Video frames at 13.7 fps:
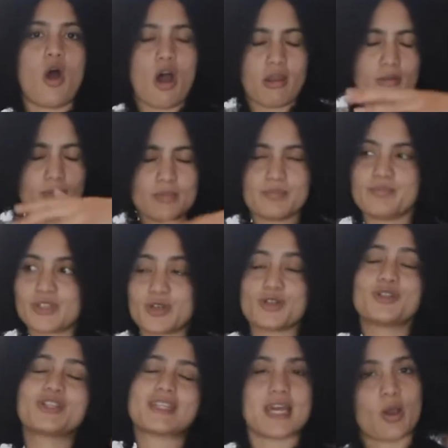
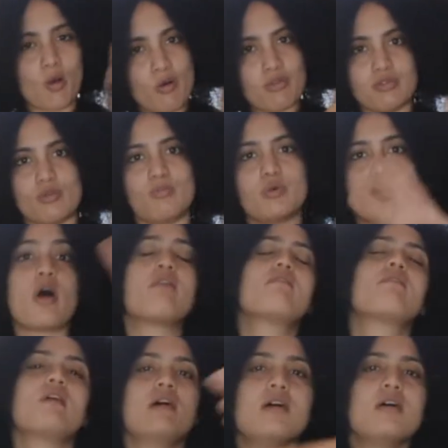off or put on
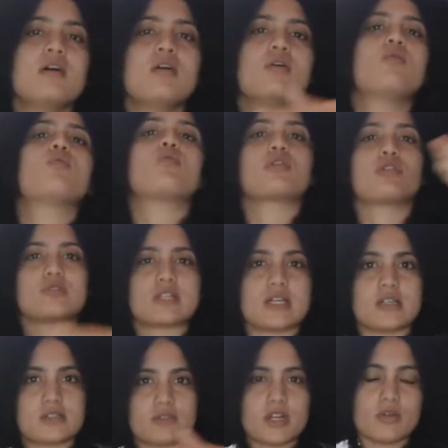one of those
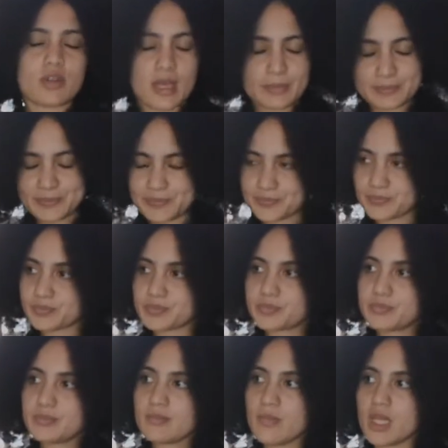layers of clothing.
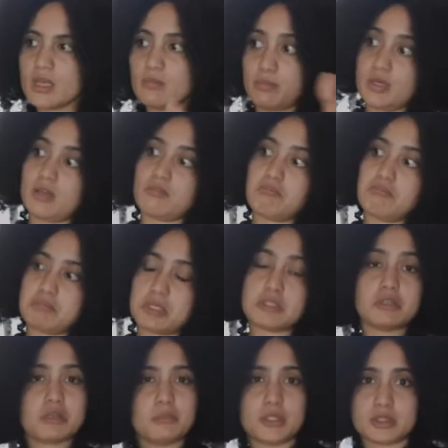But it's
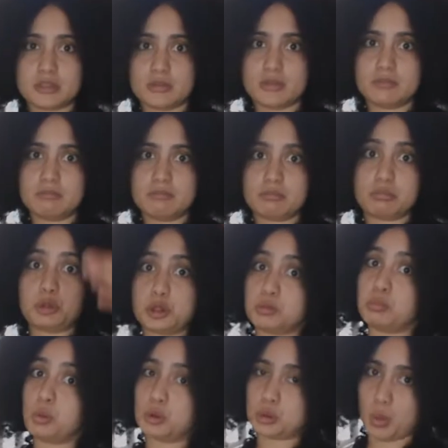not impossible with
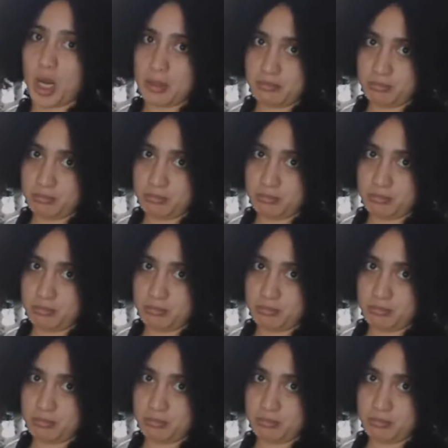sportswear.